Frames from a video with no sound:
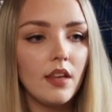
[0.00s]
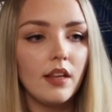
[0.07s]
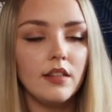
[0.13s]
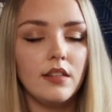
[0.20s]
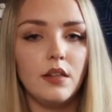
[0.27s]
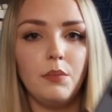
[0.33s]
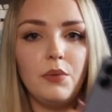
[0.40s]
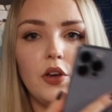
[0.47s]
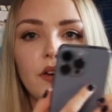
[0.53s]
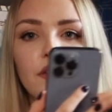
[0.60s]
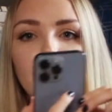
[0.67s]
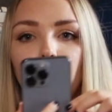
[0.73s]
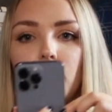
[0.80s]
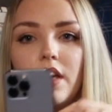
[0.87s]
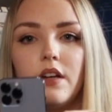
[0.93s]
It's a
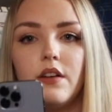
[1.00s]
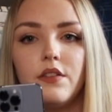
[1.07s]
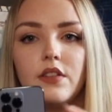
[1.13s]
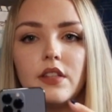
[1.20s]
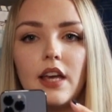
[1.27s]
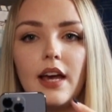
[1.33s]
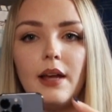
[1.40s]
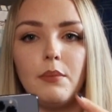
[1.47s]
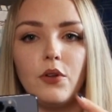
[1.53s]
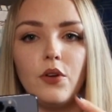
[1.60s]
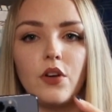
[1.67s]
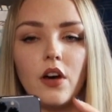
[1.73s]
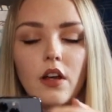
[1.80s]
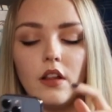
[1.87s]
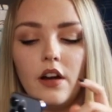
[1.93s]
beautiful kind of sky blue
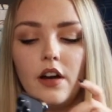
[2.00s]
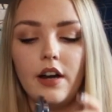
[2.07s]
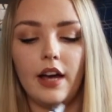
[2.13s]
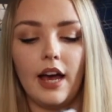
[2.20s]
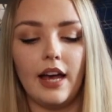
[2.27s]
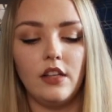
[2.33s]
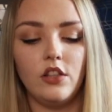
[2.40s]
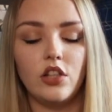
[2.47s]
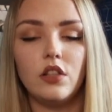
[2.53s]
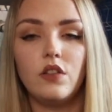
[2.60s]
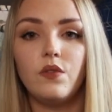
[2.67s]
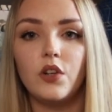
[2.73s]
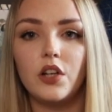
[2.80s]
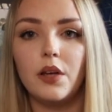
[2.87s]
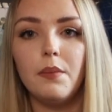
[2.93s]
colour. And just
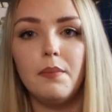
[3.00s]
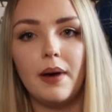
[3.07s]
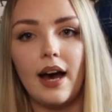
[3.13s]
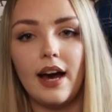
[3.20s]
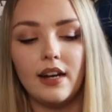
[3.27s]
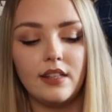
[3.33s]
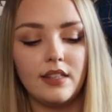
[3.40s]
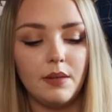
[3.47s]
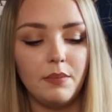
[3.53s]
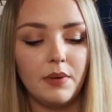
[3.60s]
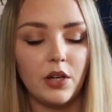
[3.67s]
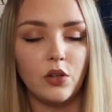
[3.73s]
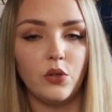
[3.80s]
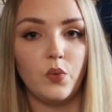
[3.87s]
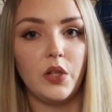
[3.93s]
for comparison,
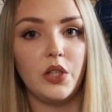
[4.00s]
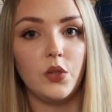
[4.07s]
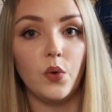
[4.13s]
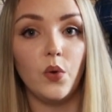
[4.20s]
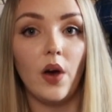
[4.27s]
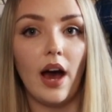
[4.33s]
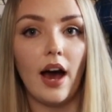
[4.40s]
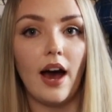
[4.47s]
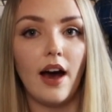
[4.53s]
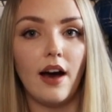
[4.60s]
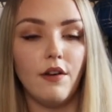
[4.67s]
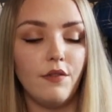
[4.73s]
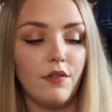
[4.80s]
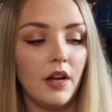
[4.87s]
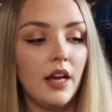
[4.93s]
because we do
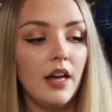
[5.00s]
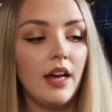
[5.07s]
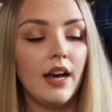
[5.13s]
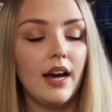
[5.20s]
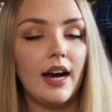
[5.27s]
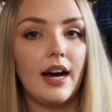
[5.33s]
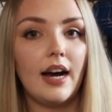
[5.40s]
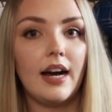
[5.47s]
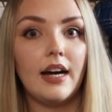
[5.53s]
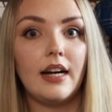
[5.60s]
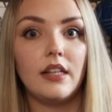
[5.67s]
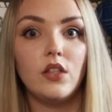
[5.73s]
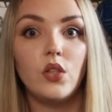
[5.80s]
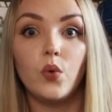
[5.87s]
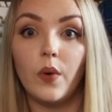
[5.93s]
have
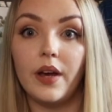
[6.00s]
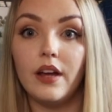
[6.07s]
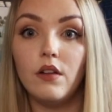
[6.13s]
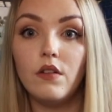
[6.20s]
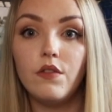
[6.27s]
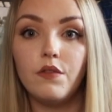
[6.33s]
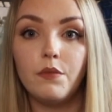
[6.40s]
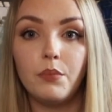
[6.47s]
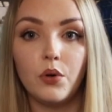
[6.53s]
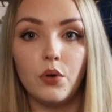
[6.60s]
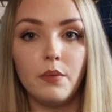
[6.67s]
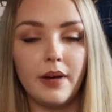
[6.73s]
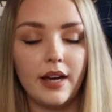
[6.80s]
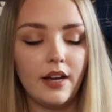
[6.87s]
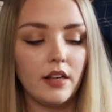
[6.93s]
a 12 Pro
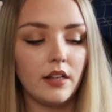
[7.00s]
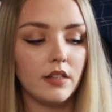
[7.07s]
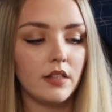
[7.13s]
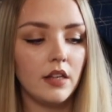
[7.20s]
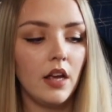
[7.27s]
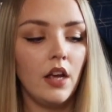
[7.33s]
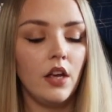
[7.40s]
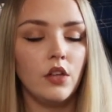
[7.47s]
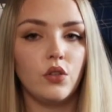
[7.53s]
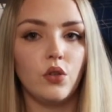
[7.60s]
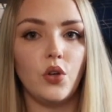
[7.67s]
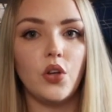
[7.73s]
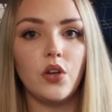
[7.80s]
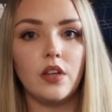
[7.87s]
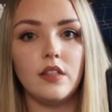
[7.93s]
Max, so
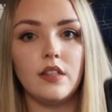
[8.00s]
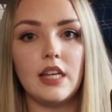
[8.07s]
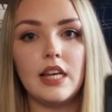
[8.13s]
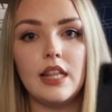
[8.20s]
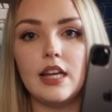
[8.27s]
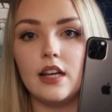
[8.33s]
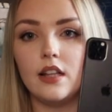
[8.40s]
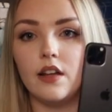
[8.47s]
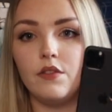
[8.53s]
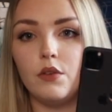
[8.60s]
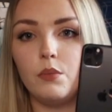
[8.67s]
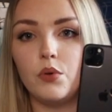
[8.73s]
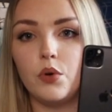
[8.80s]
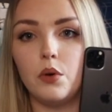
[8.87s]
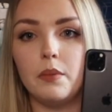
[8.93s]
you can see the
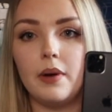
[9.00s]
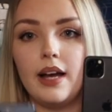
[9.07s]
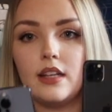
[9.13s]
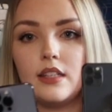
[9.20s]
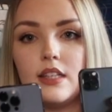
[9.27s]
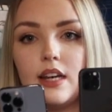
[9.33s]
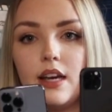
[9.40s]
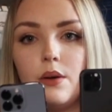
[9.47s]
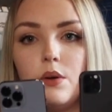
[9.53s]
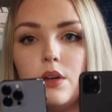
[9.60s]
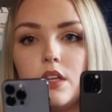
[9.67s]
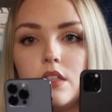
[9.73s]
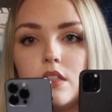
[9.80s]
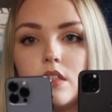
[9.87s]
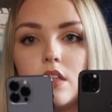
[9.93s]
11 Pro Max and how
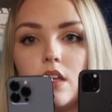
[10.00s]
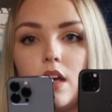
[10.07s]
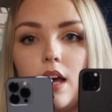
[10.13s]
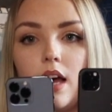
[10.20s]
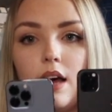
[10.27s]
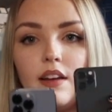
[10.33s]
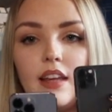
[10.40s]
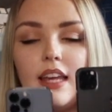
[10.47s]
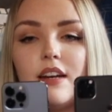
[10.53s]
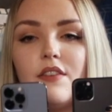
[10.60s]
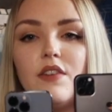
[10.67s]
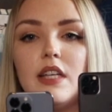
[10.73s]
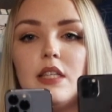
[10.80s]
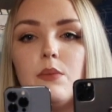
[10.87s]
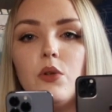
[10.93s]
it's a kind of
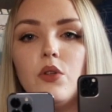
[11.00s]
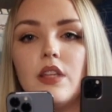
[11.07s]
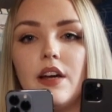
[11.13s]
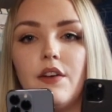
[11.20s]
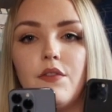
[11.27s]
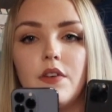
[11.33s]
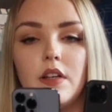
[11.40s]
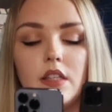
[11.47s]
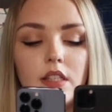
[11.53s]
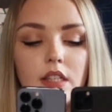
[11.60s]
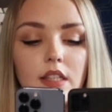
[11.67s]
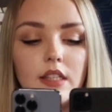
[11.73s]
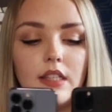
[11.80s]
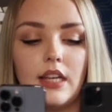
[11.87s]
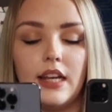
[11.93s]
visible difference
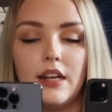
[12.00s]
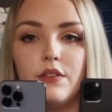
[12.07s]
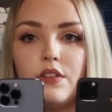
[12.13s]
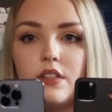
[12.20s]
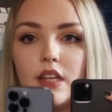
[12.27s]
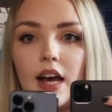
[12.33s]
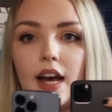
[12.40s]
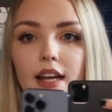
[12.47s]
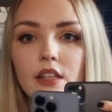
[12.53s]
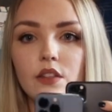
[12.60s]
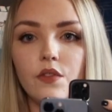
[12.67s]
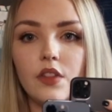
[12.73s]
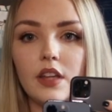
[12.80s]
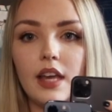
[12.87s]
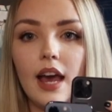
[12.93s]
in kind of size
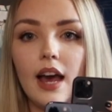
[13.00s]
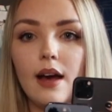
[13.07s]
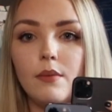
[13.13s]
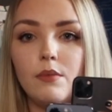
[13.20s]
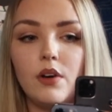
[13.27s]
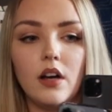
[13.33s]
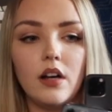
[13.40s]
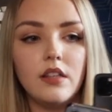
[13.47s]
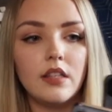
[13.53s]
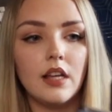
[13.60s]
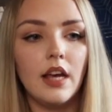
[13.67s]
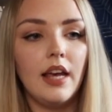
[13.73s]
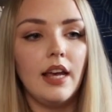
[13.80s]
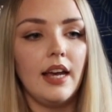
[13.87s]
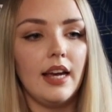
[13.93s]
of the cameras.
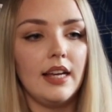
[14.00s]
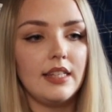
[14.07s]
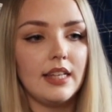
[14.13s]
It's